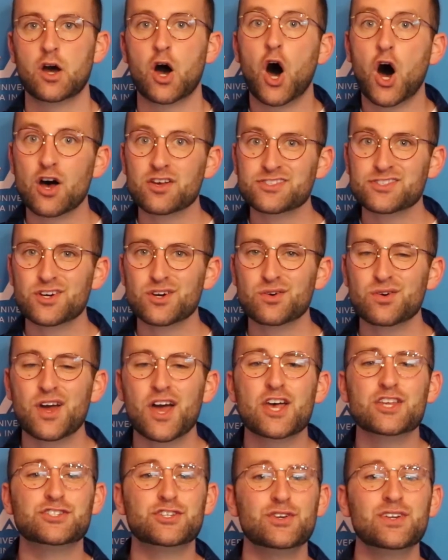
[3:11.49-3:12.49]
Also,
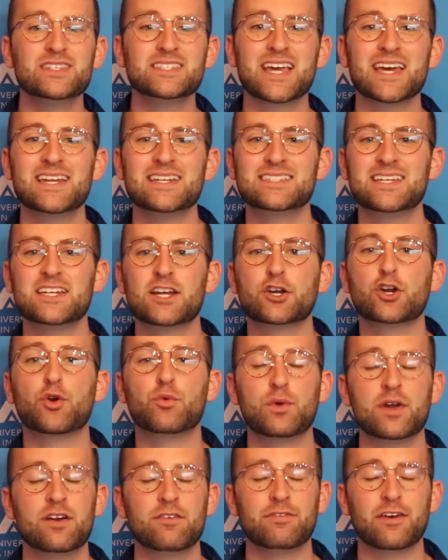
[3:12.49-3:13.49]
students can attend a
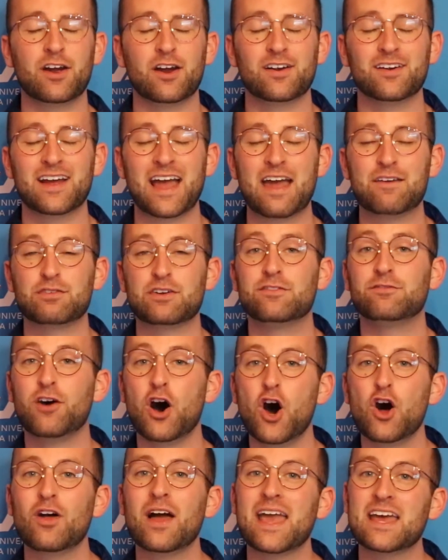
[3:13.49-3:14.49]
career fair every
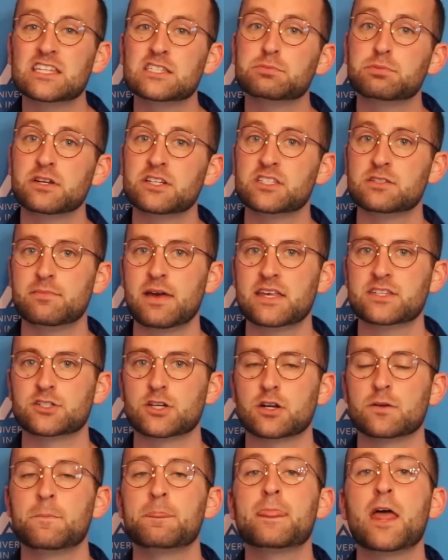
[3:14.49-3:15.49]
fall and spring
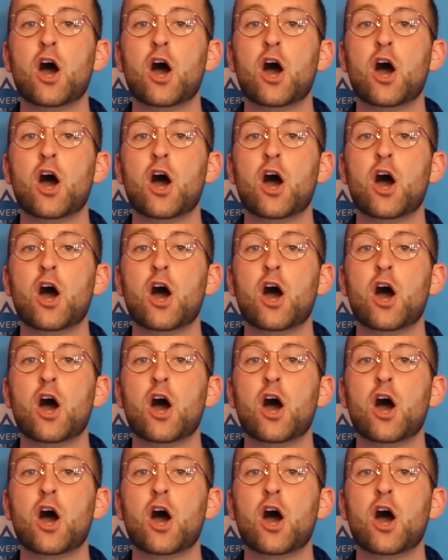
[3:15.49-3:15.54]
semester